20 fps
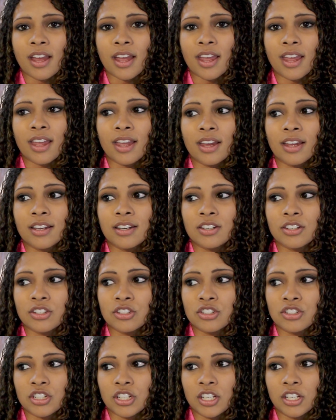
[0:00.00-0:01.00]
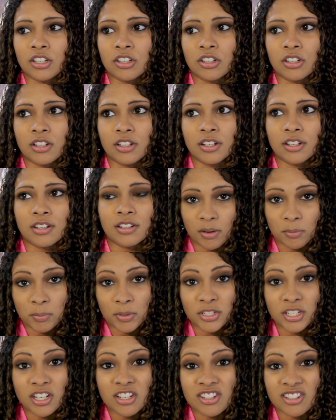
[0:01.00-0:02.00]
and she could
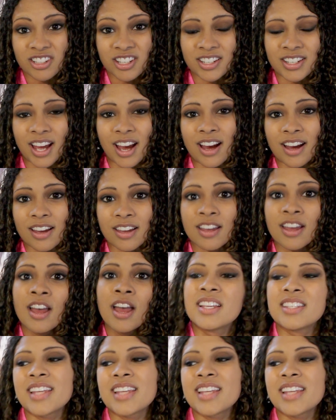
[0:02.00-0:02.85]
potentially die.